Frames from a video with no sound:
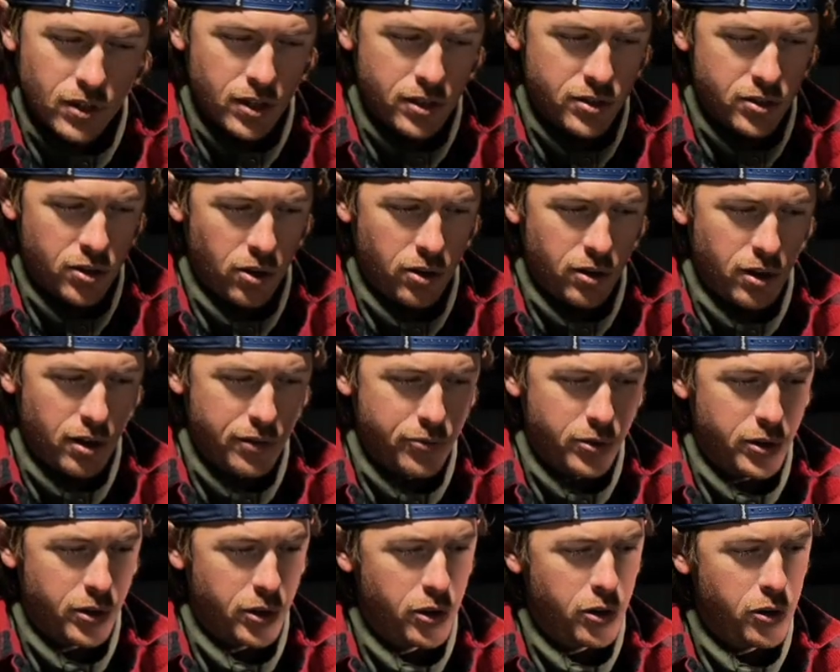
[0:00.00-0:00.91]
Starting off
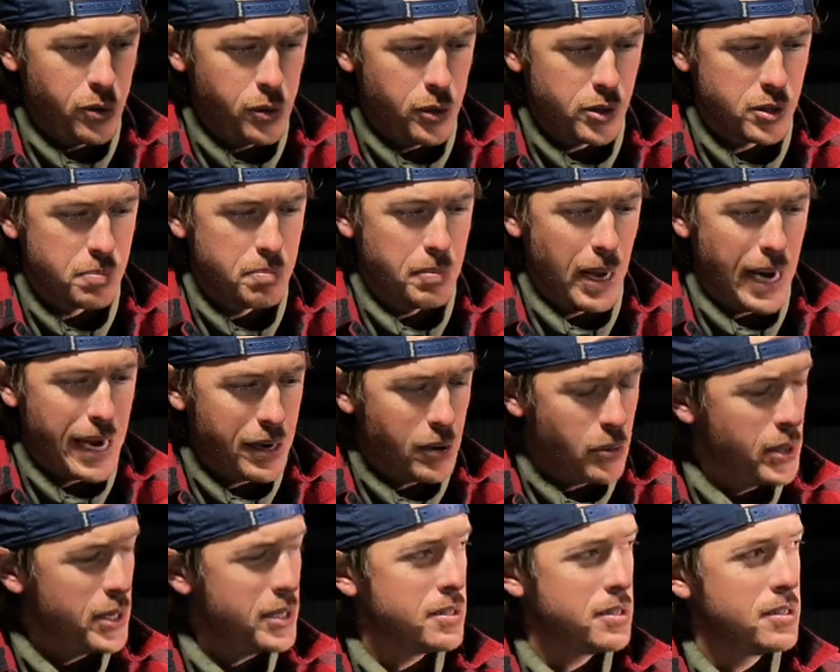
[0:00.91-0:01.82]
with the Coors
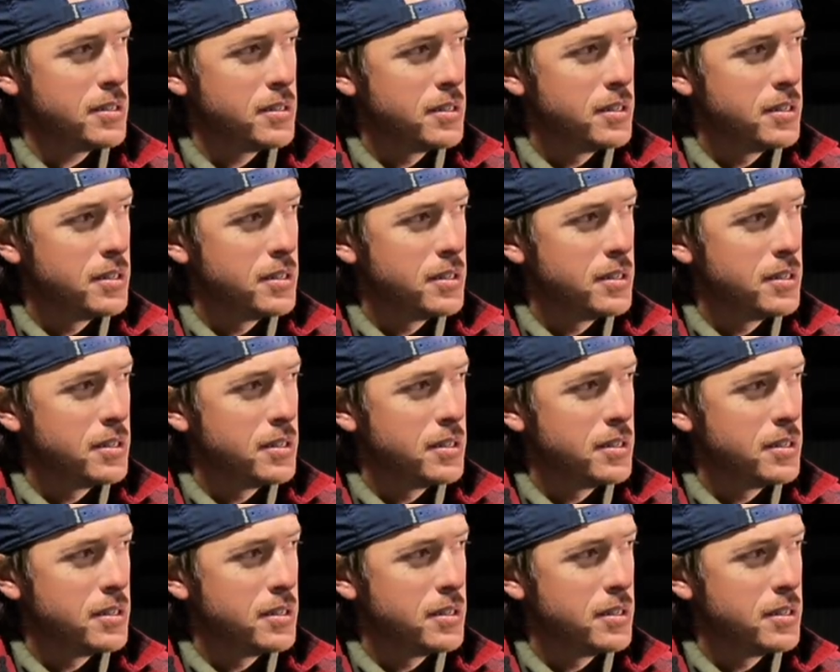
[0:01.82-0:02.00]
Banquet.